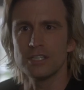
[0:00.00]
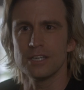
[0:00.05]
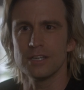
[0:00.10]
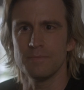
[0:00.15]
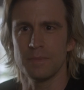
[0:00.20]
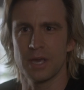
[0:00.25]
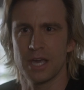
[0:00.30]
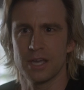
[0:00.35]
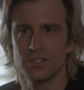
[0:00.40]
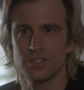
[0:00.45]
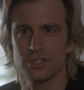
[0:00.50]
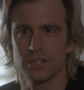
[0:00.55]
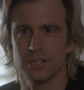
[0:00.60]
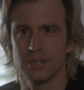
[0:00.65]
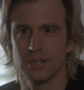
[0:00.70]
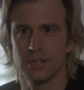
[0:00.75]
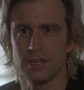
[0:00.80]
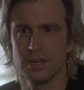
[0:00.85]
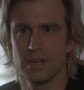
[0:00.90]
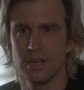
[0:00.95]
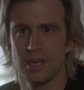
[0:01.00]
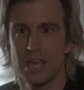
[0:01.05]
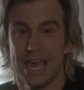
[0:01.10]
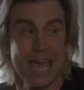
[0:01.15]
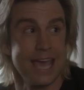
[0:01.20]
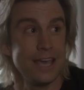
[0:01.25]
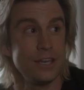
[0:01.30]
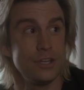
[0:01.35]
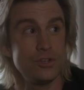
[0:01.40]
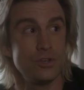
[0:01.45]
God, the other
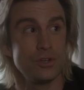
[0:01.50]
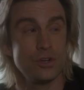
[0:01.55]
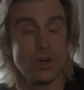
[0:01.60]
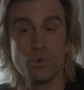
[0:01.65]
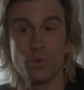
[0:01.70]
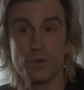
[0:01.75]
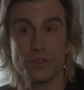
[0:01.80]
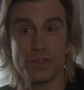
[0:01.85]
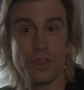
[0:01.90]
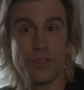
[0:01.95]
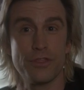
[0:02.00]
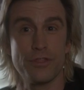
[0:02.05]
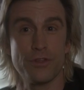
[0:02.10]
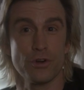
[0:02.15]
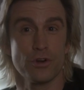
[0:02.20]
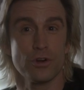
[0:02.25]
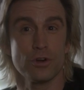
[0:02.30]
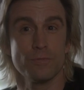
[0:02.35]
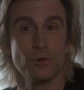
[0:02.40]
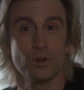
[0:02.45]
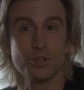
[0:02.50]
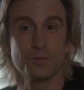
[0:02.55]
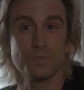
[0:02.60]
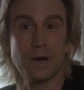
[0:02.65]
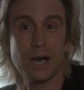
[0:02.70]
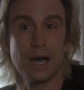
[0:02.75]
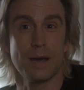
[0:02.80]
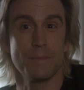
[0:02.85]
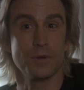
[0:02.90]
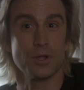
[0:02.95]
dad is the worst,
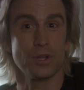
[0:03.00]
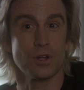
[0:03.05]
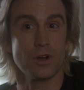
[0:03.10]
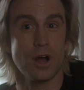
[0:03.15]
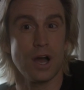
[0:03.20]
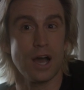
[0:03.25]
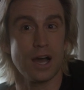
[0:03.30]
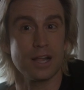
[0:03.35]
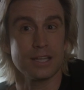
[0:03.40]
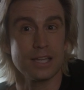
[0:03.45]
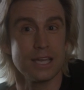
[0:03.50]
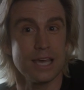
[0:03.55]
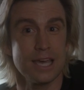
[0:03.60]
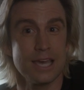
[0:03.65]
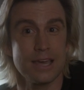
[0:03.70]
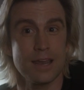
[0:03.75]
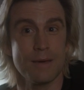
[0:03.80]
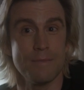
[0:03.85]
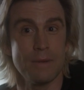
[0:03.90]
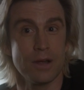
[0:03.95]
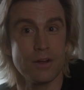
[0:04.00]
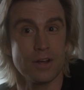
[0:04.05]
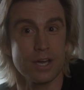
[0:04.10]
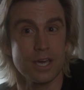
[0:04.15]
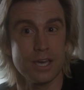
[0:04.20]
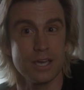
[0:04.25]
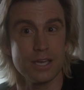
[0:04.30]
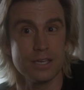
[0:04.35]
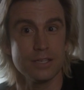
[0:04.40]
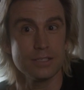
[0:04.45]
and I do not say this
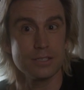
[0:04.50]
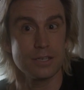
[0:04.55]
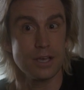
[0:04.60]
lightly.